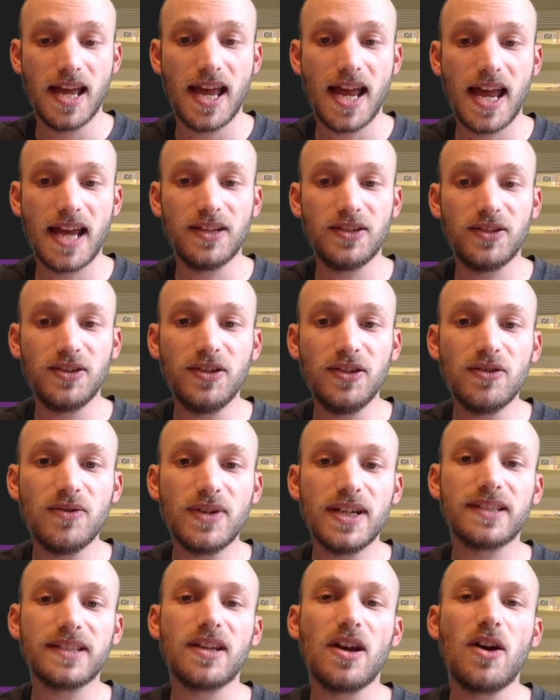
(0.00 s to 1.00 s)
And two
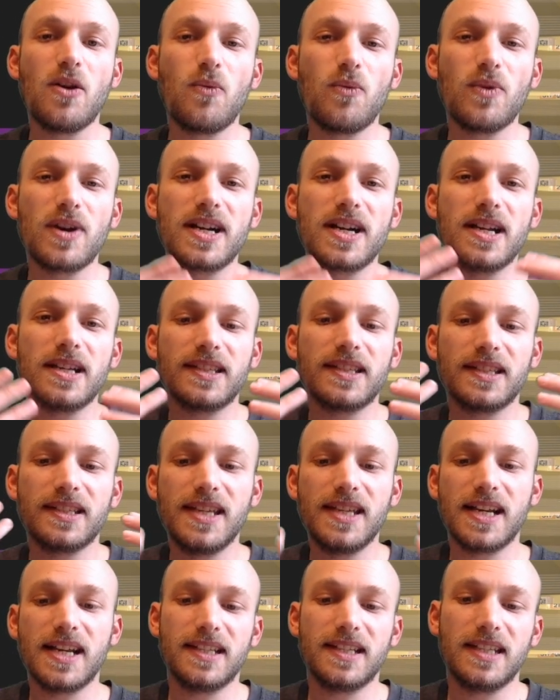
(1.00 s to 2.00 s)
is we're going to
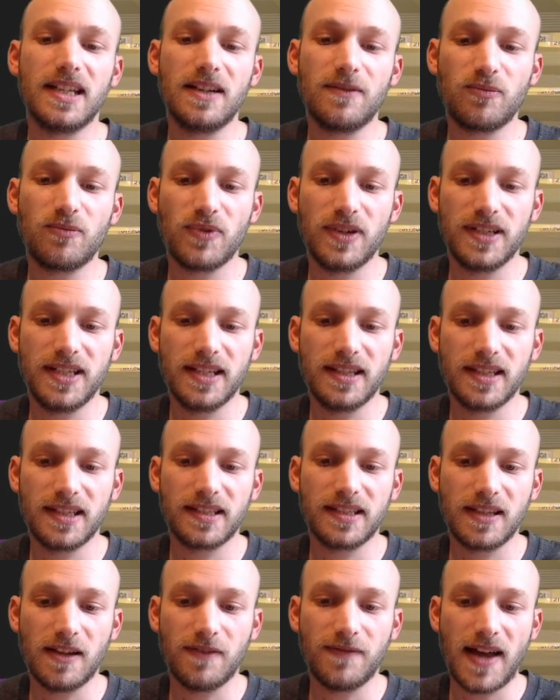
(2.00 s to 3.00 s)
stick, instead of printing this
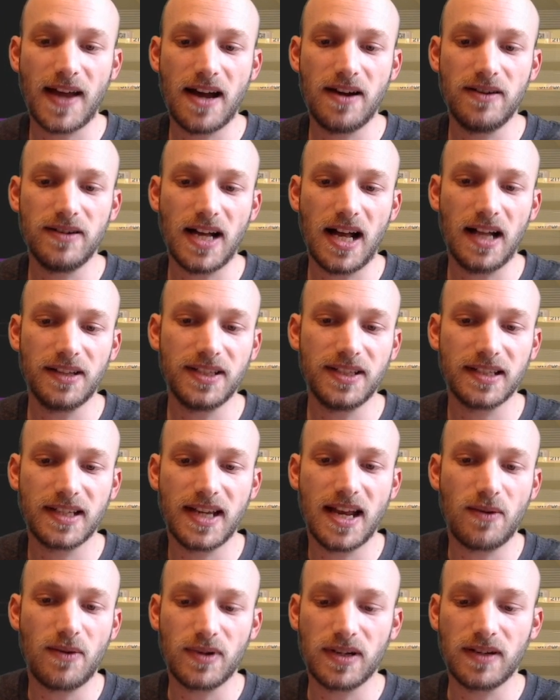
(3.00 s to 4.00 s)
stuff out, I'll just
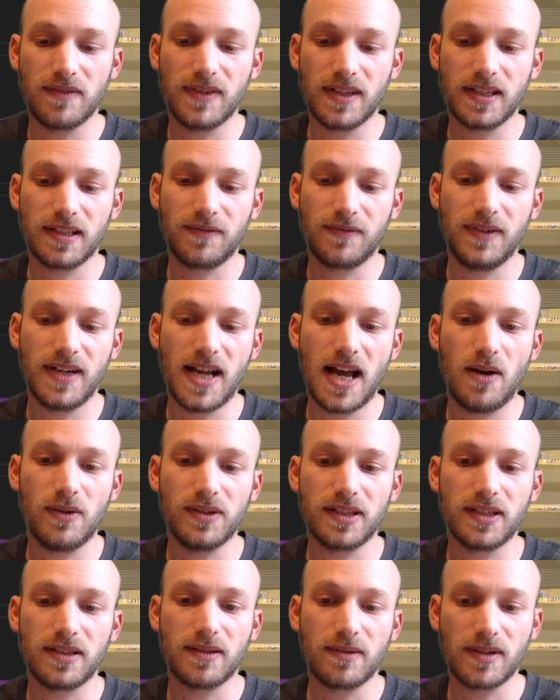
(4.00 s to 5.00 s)
get rid of this for now, I'll
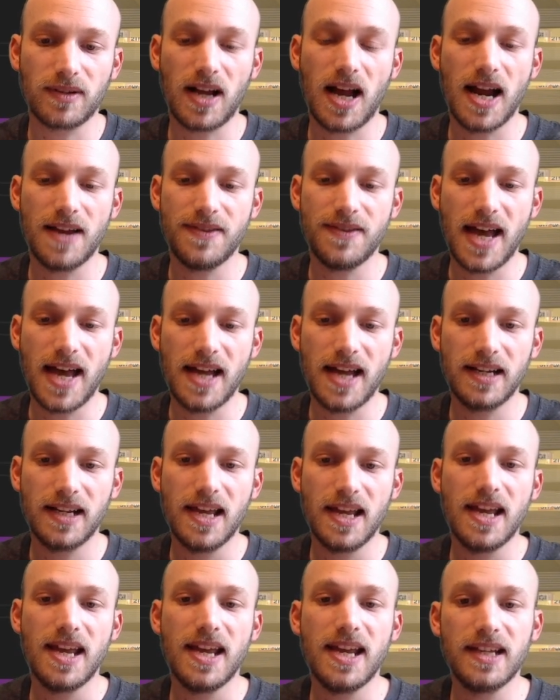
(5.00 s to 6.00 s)
just hide that,
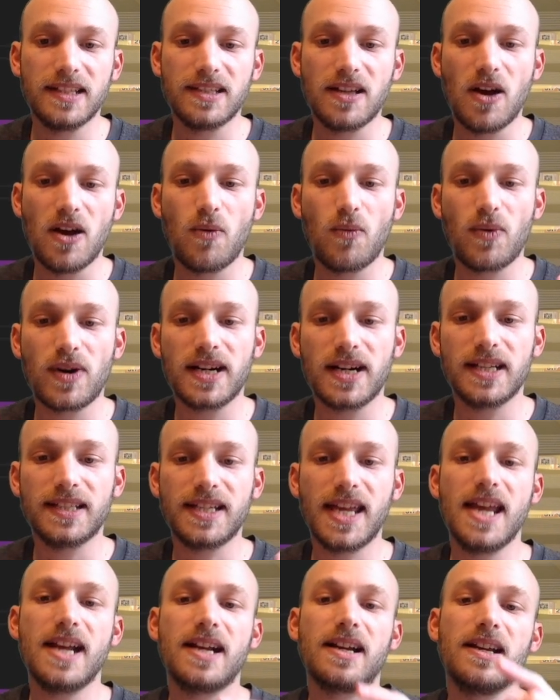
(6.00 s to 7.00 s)
is we're going to
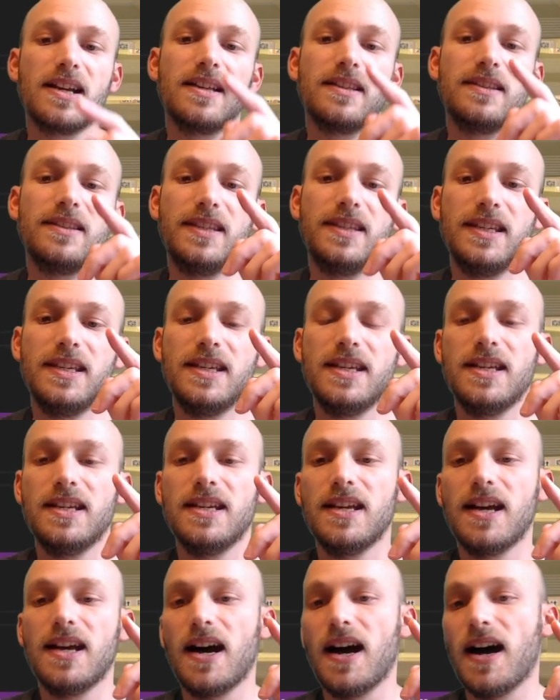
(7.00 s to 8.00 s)
take
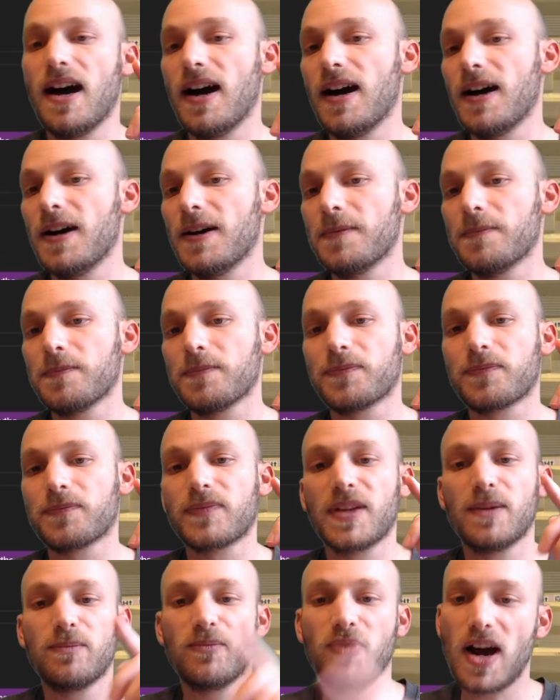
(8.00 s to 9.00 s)
the
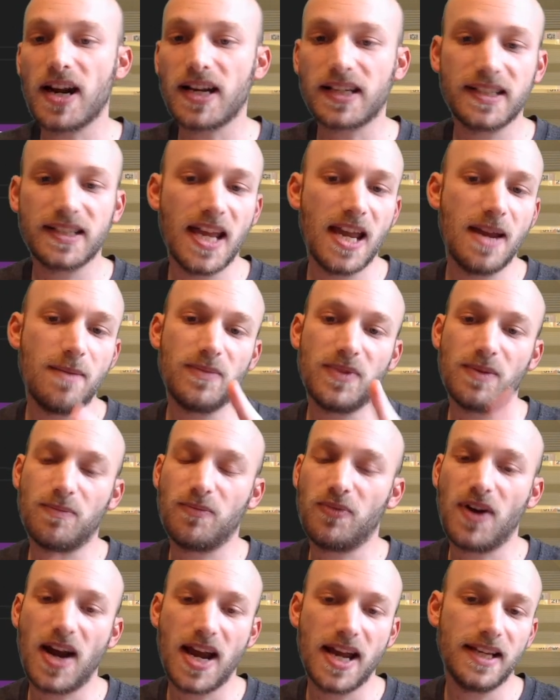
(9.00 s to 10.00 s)
product name, the
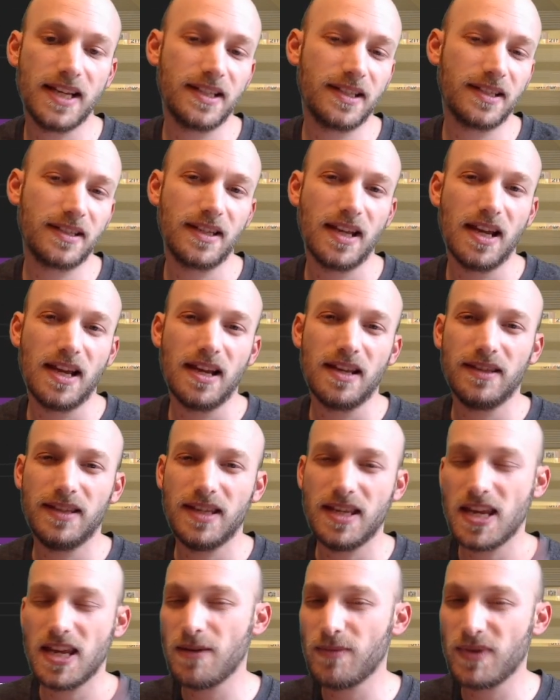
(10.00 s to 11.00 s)
price,
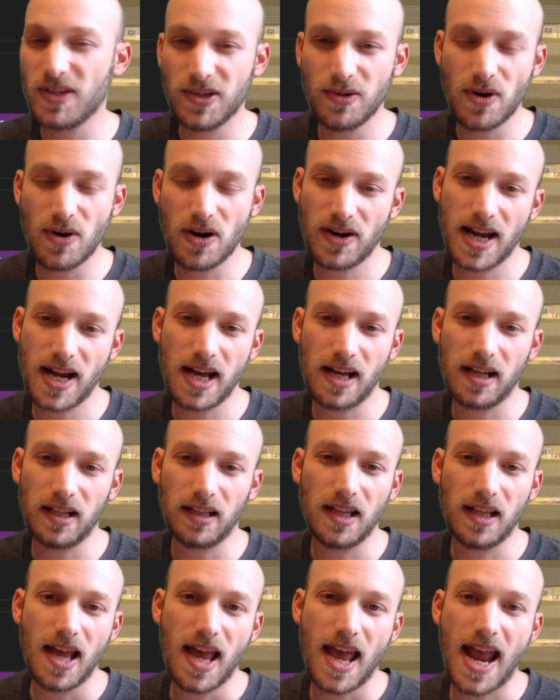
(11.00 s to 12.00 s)
the image
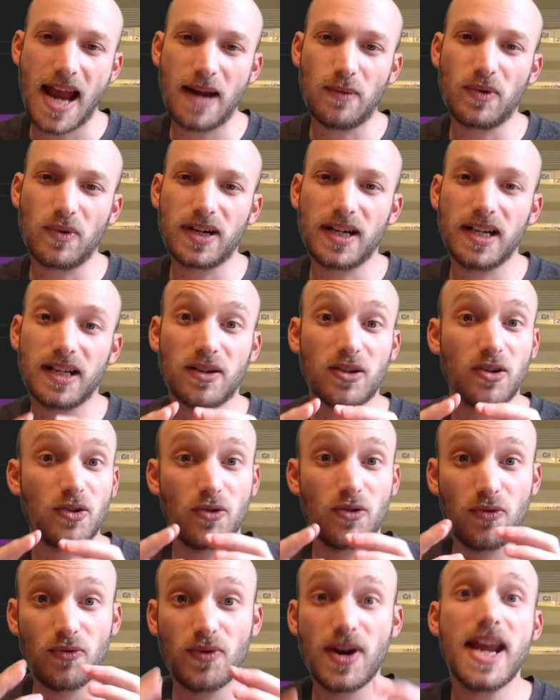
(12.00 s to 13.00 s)
URL, and we're going to
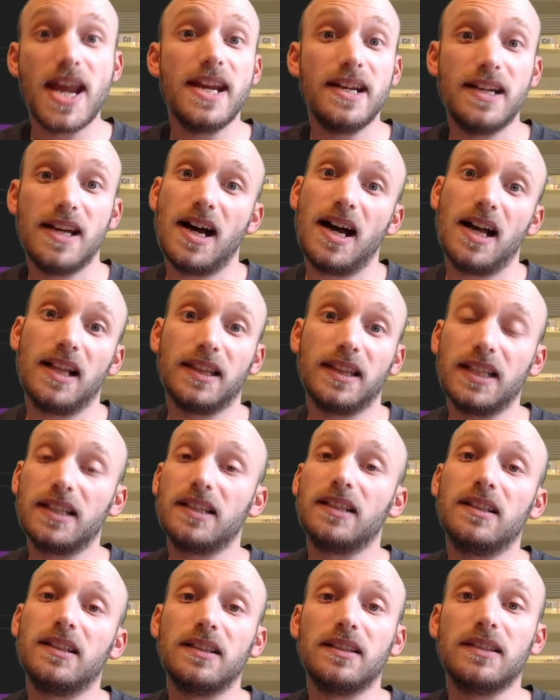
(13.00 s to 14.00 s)
create a
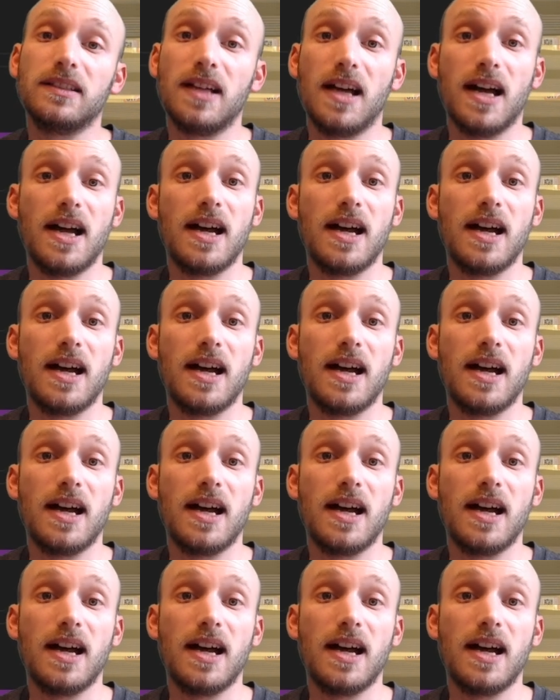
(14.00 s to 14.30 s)
little